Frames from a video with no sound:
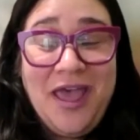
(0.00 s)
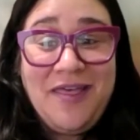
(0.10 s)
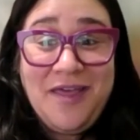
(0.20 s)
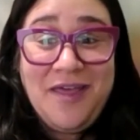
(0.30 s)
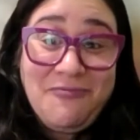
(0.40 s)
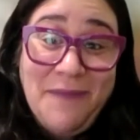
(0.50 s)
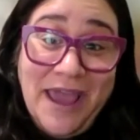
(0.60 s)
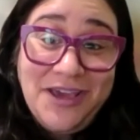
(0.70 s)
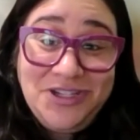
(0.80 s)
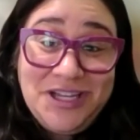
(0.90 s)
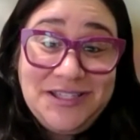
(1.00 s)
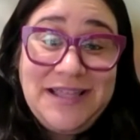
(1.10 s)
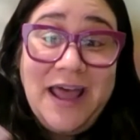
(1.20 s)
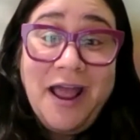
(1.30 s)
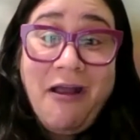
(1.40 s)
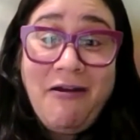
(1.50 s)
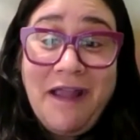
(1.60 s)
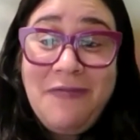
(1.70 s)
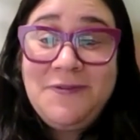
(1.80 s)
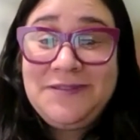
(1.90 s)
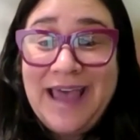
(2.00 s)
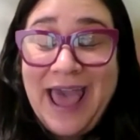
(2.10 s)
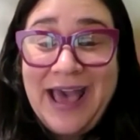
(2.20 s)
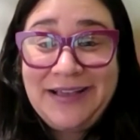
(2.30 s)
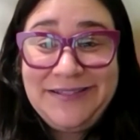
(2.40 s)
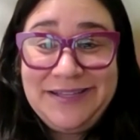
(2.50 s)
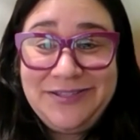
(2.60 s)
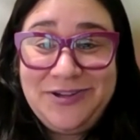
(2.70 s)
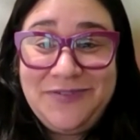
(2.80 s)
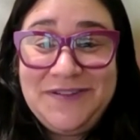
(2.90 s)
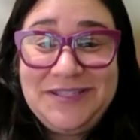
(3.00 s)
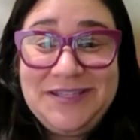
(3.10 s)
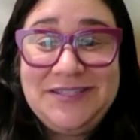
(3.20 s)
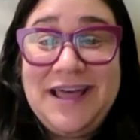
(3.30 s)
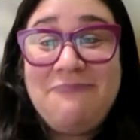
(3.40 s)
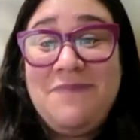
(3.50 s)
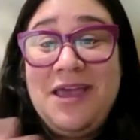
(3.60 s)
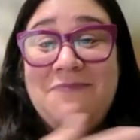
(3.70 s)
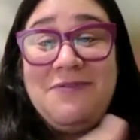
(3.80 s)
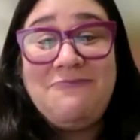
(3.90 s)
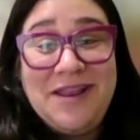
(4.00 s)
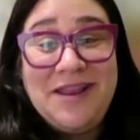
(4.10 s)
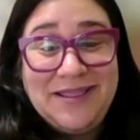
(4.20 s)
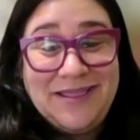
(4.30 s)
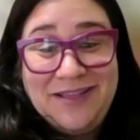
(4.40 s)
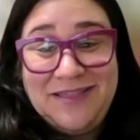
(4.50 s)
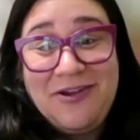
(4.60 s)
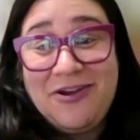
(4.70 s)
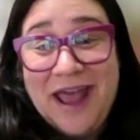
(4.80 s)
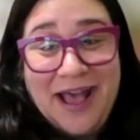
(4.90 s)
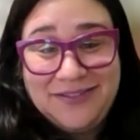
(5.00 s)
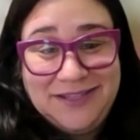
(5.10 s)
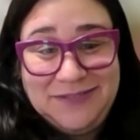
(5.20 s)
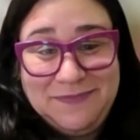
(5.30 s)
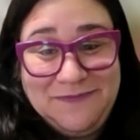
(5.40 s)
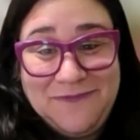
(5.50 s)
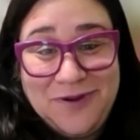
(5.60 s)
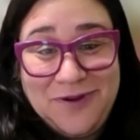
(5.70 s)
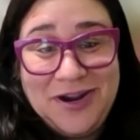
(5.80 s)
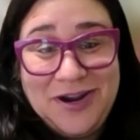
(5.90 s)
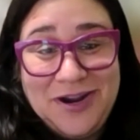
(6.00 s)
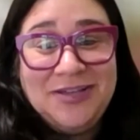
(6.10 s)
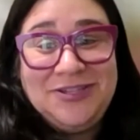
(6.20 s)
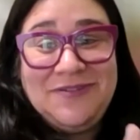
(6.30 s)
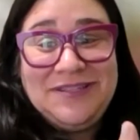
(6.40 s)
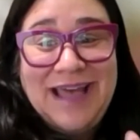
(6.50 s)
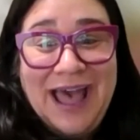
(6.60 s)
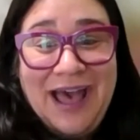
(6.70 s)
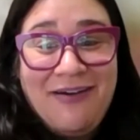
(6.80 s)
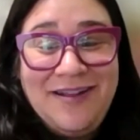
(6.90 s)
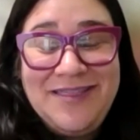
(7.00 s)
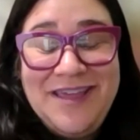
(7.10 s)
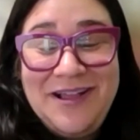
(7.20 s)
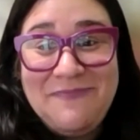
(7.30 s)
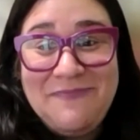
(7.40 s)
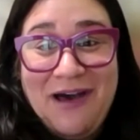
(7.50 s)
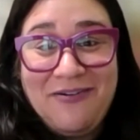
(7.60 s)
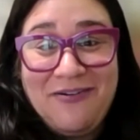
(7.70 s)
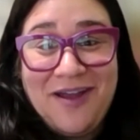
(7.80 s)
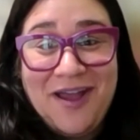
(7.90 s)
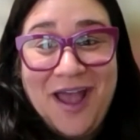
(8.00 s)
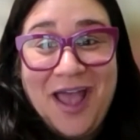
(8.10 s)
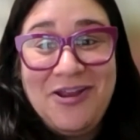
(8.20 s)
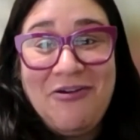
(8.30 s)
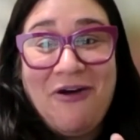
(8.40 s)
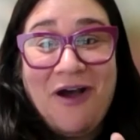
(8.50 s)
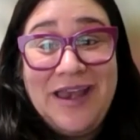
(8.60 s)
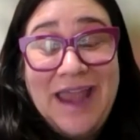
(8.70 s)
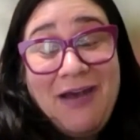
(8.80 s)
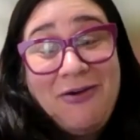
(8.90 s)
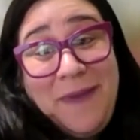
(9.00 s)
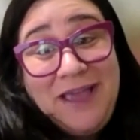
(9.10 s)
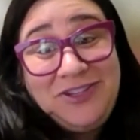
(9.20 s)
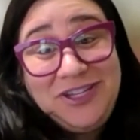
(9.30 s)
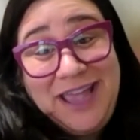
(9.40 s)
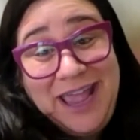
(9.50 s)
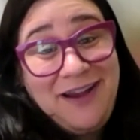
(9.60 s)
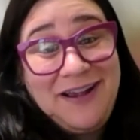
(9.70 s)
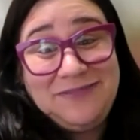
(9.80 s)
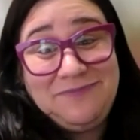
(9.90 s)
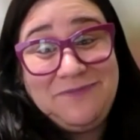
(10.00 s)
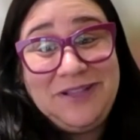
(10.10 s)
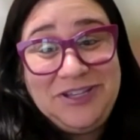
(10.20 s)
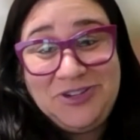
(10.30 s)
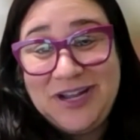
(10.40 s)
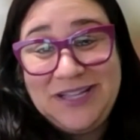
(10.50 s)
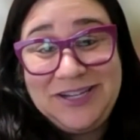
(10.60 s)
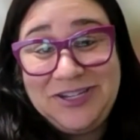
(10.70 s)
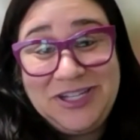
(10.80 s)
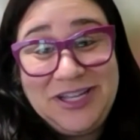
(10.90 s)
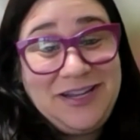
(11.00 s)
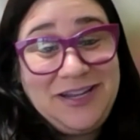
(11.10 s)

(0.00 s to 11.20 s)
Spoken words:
our patients that are able to access services that maybe we didn't think they could access before. So it's how to think about, now patient care has really transitioned.